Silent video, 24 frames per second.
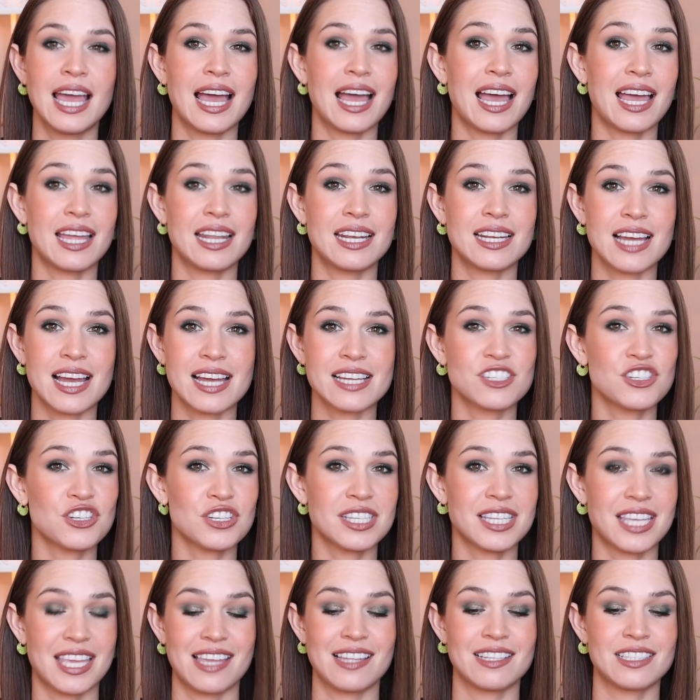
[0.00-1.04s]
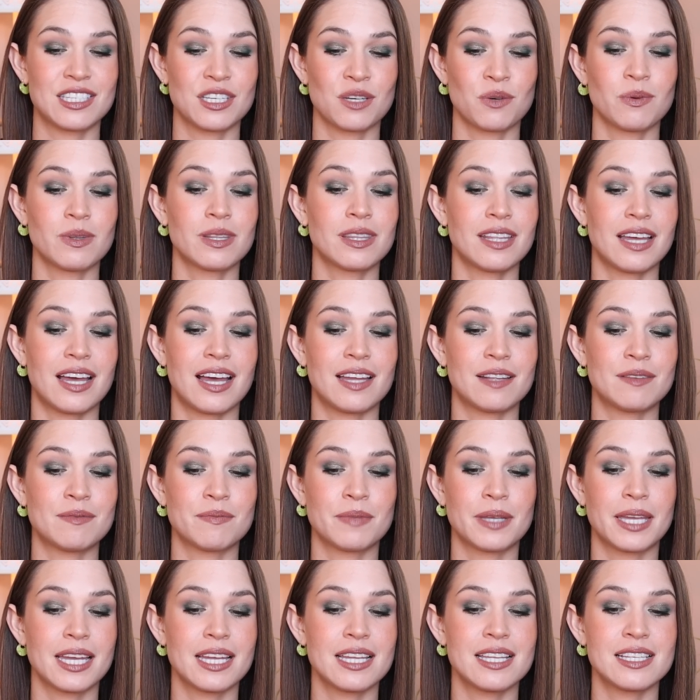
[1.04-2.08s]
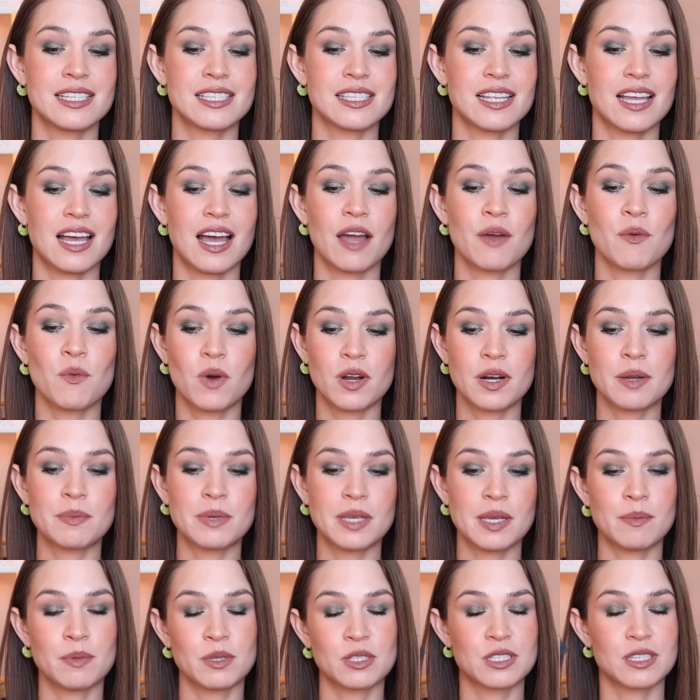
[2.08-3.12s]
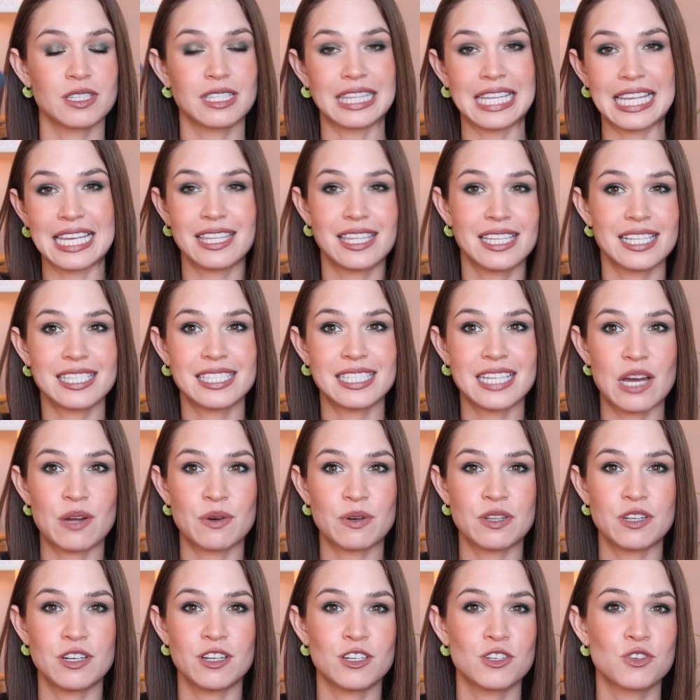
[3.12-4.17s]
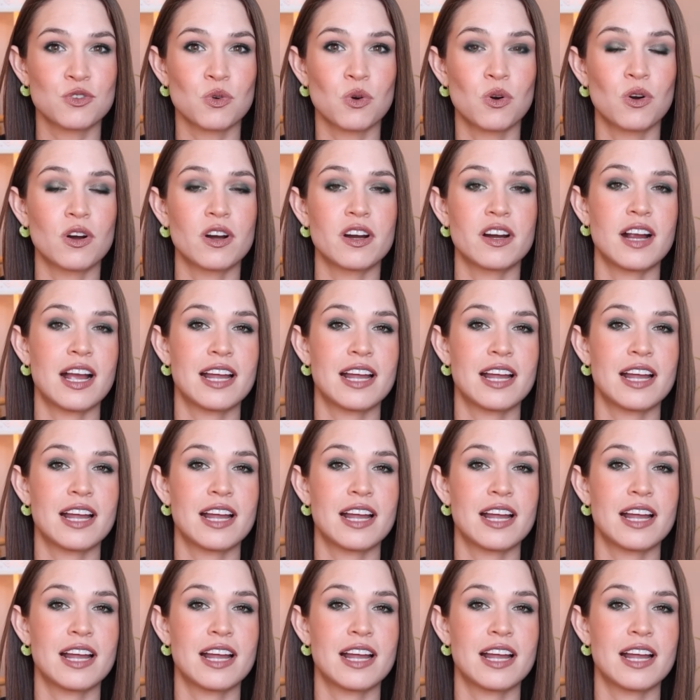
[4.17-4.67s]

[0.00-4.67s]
and I just can't deal with that because I want to be able to lay this down in a drawer.